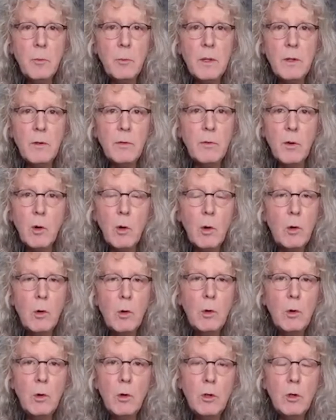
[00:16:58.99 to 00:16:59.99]

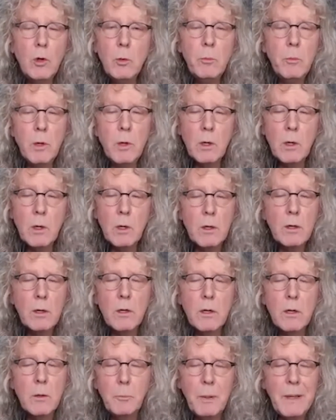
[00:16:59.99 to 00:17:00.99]
before you
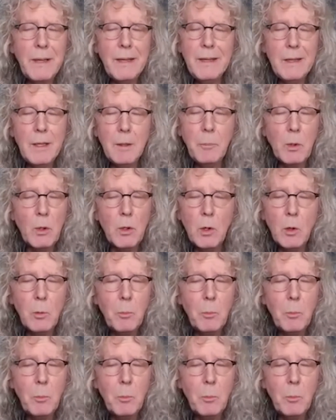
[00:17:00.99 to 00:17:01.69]
murdered people